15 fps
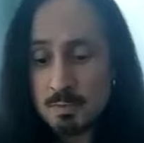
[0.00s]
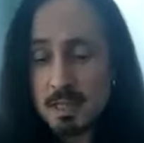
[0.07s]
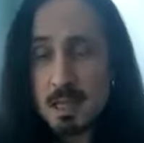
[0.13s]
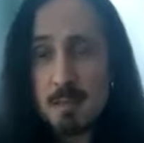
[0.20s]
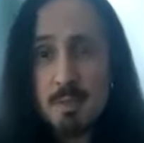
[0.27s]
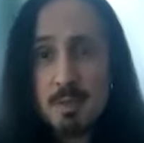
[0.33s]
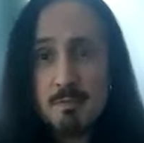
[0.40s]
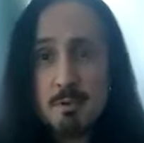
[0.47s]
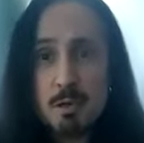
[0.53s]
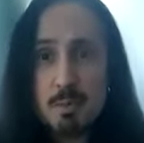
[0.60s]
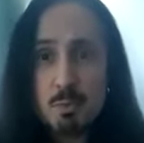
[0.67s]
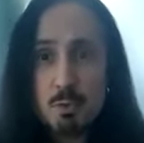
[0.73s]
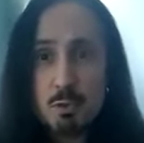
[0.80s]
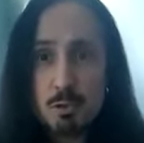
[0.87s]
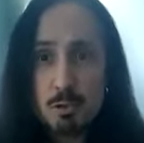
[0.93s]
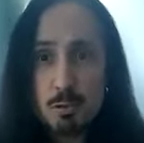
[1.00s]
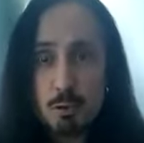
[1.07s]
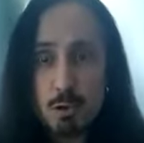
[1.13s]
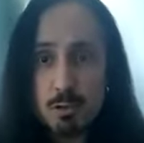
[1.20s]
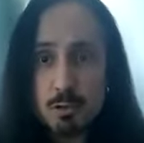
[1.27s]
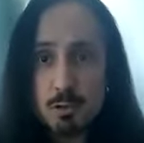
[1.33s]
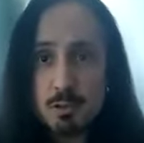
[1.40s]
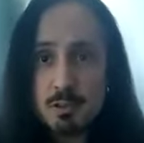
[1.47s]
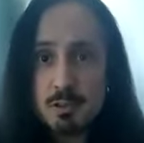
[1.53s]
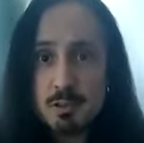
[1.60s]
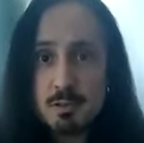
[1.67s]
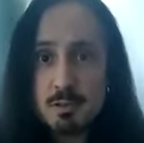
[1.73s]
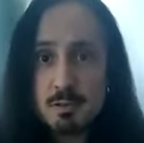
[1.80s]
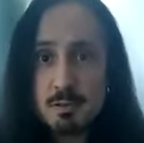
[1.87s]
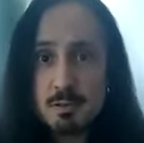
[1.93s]
can be a very brutal road
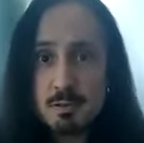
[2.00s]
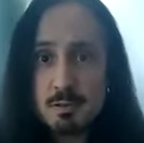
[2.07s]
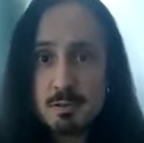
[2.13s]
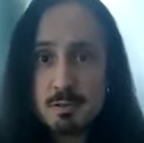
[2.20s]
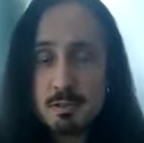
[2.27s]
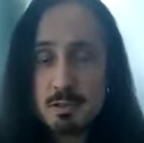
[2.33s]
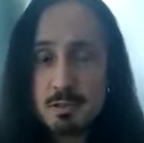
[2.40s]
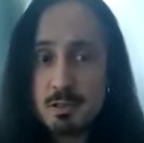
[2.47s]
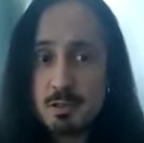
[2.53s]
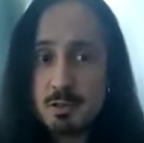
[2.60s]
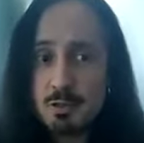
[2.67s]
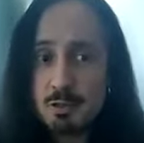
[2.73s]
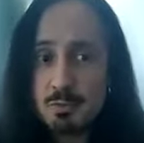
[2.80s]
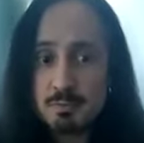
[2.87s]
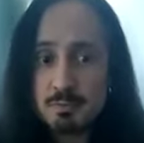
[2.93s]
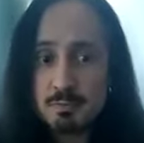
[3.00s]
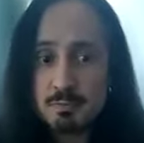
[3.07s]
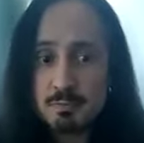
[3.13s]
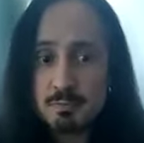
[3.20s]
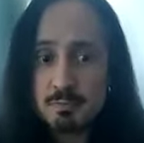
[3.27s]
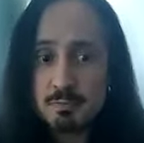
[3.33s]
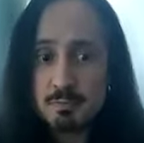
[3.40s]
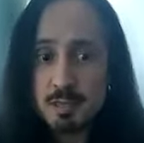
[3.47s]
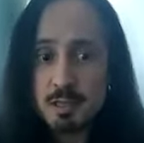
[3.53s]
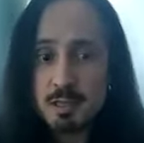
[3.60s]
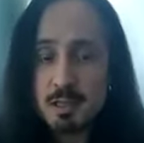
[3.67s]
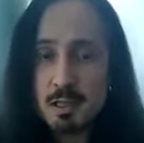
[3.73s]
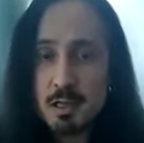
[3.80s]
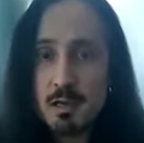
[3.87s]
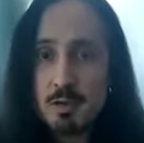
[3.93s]
also. So it's
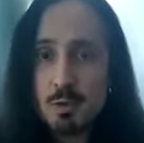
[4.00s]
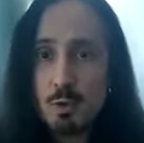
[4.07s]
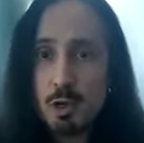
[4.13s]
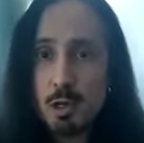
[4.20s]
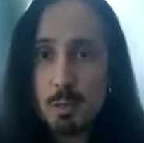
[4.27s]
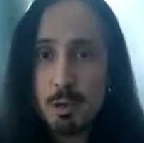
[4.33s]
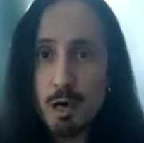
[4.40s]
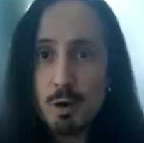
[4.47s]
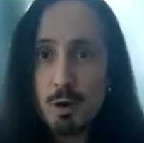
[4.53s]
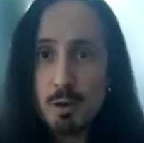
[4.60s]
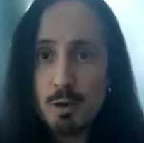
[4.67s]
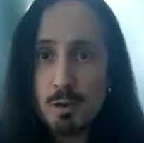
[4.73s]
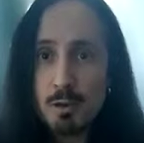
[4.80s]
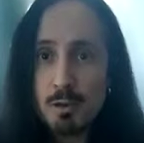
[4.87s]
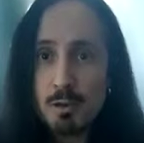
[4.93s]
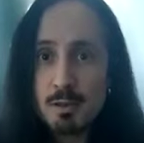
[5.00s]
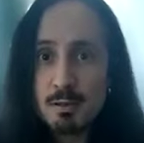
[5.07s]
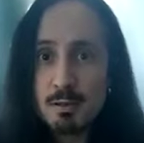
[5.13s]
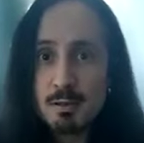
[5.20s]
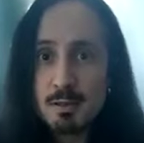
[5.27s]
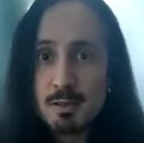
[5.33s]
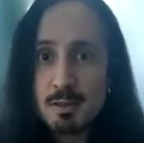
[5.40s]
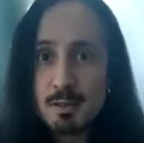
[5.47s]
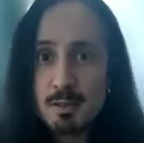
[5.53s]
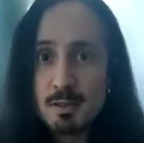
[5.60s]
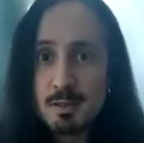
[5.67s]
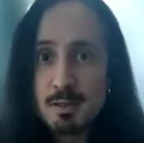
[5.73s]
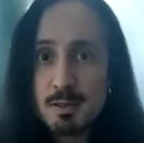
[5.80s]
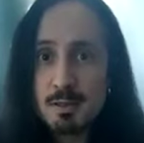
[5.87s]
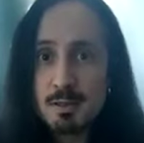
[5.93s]
a lot of willpower
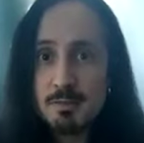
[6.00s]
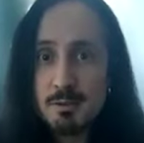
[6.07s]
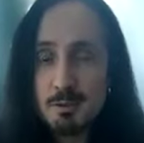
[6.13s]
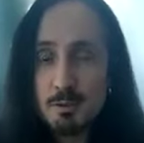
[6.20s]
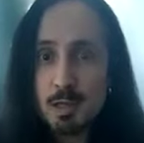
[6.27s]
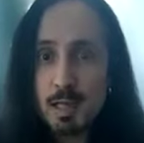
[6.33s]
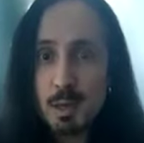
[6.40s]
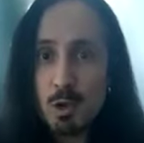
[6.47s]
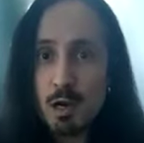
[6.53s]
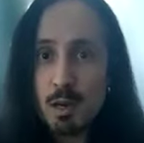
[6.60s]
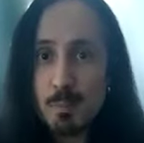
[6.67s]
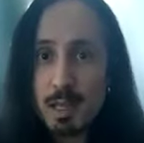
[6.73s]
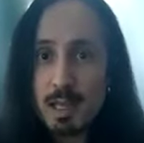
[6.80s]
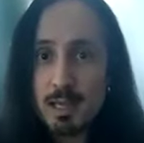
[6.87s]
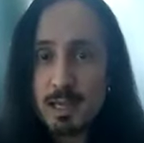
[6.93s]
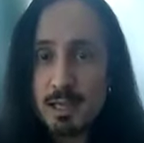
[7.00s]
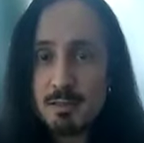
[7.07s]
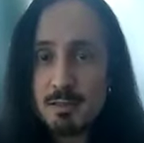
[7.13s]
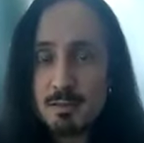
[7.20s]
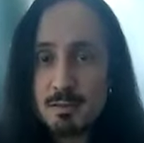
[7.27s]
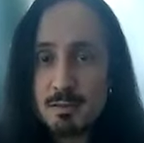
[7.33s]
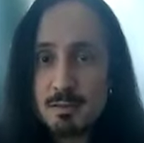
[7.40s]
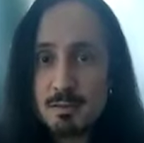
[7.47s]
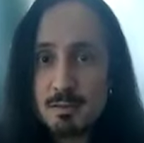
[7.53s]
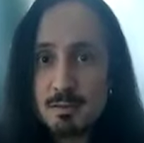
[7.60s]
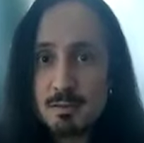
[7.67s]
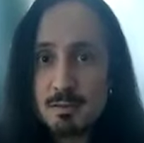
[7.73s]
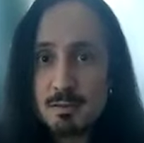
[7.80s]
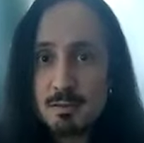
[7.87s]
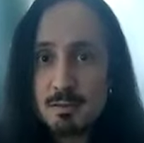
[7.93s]
if you really want to make it.
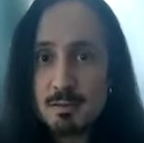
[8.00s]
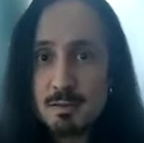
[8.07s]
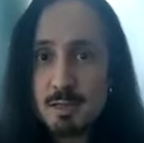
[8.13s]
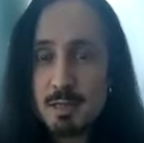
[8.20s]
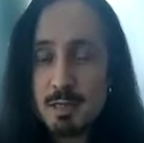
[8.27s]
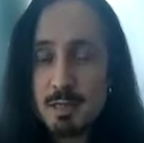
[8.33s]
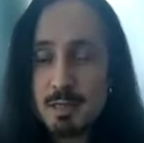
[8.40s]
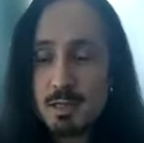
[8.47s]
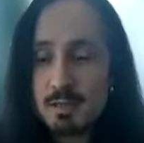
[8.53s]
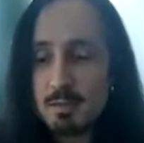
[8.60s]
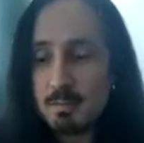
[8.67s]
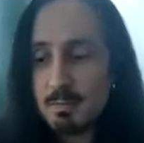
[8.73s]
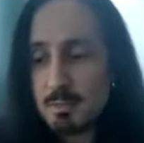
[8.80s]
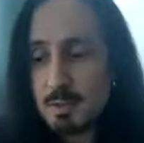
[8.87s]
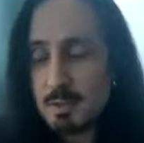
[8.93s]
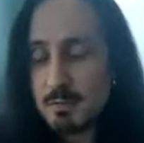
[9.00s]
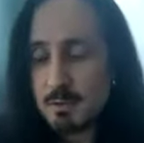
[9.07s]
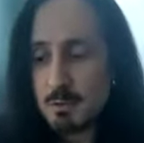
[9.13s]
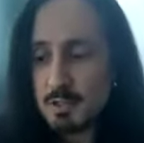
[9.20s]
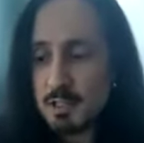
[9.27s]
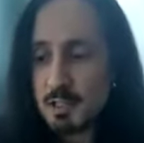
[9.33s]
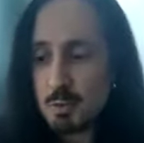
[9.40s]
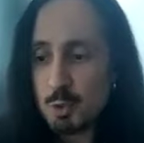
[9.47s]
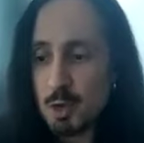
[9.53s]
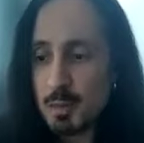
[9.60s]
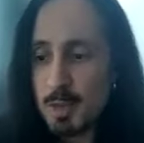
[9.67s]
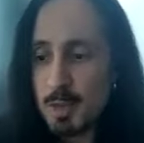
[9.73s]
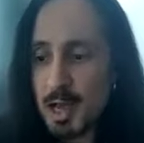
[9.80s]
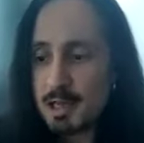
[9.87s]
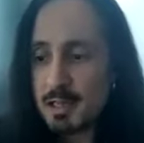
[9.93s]
I mean, if you just want
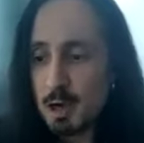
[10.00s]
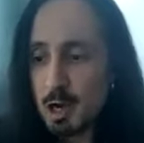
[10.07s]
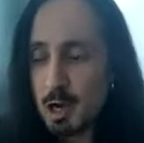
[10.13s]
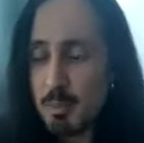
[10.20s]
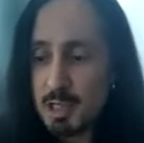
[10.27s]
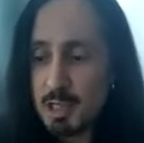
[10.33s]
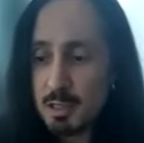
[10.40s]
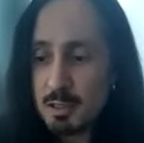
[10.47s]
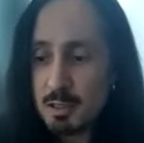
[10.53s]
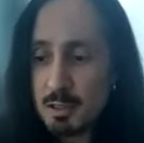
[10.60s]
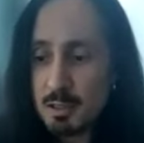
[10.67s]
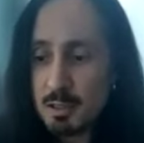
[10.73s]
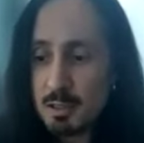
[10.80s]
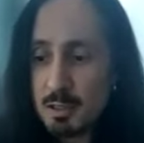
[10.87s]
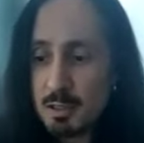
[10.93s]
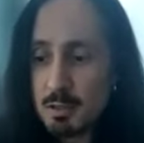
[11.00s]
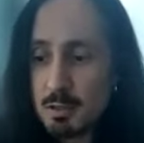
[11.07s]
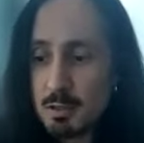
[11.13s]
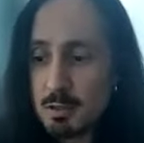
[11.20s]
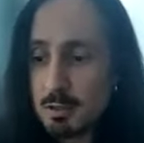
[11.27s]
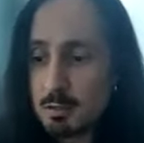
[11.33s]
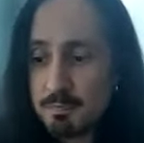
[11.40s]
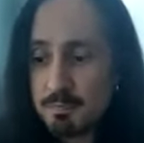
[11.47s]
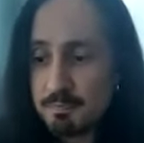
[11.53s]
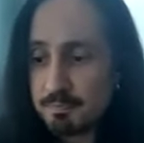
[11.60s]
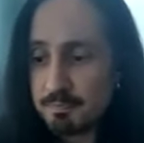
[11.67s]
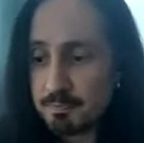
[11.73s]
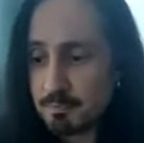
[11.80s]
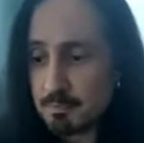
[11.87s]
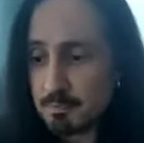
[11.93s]
a bad hobby or
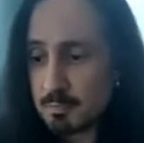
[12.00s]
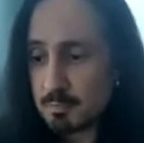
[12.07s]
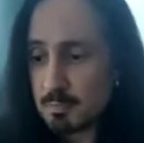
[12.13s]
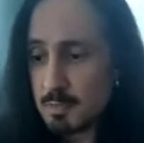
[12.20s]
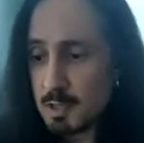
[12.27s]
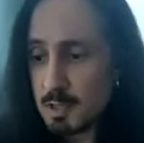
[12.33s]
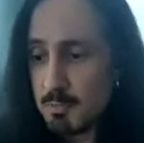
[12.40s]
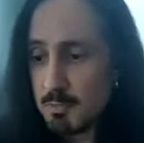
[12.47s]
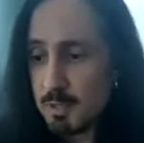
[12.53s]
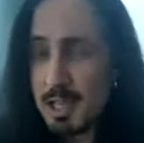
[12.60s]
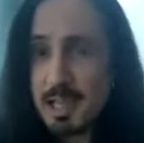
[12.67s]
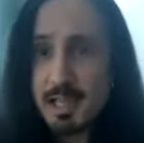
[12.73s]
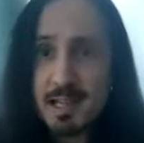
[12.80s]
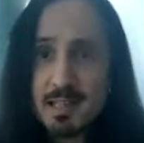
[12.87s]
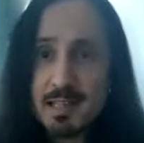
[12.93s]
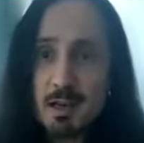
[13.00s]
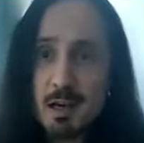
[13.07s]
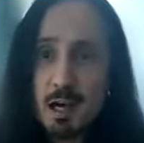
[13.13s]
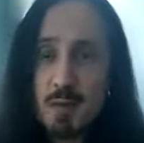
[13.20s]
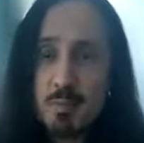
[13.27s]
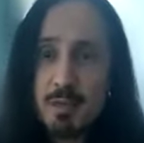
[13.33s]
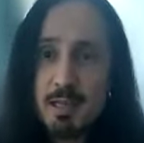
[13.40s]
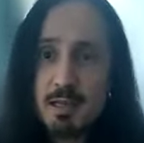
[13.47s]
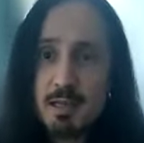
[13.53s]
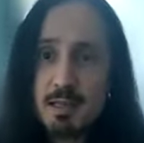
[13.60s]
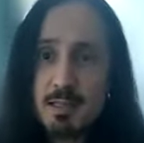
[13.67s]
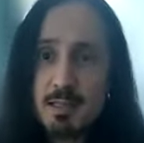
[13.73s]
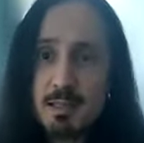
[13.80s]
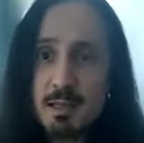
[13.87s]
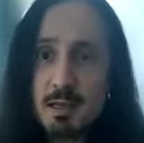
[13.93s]
playing as a hobby,
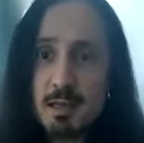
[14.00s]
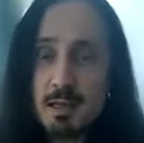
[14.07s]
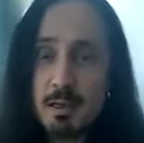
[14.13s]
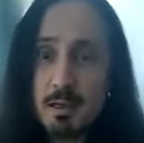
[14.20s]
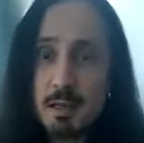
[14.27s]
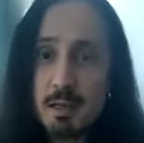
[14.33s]
that's a